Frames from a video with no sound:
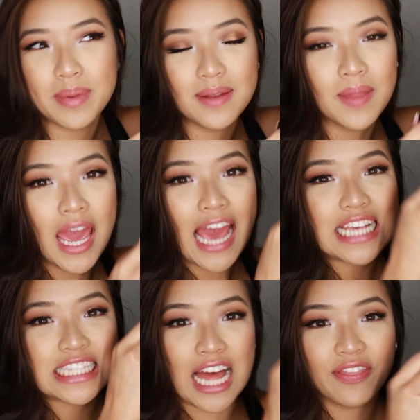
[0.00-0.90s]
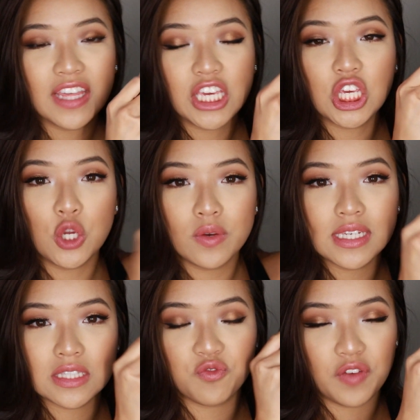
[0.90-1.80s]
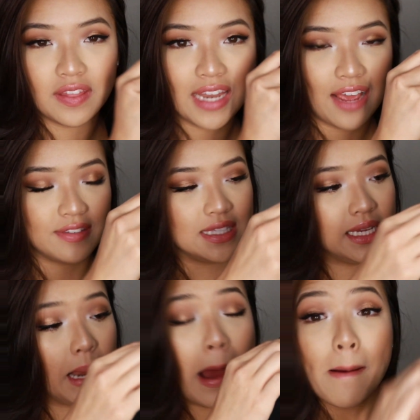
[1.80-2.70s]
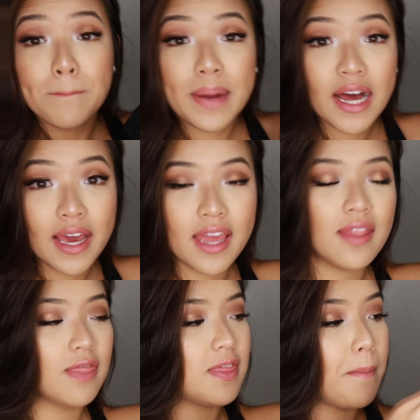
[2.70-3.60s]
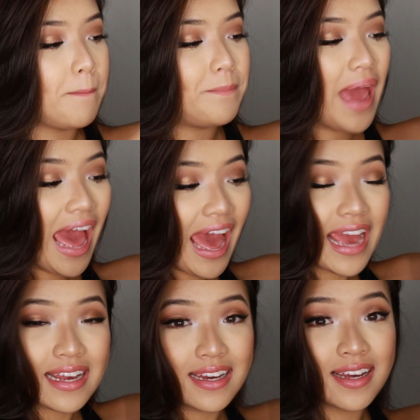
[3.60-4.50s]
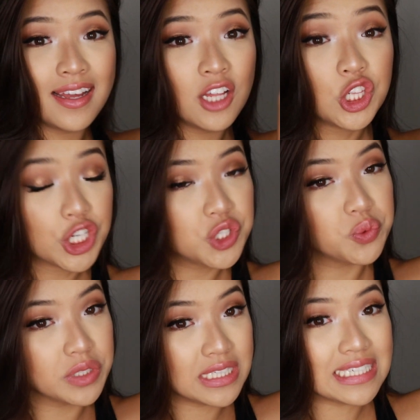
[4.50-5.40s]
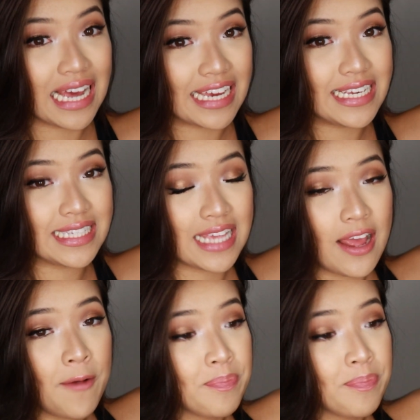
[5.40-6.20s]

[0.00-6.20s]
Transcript: I mean, it's not the cutest fit that I've seen, but the back looks really nice.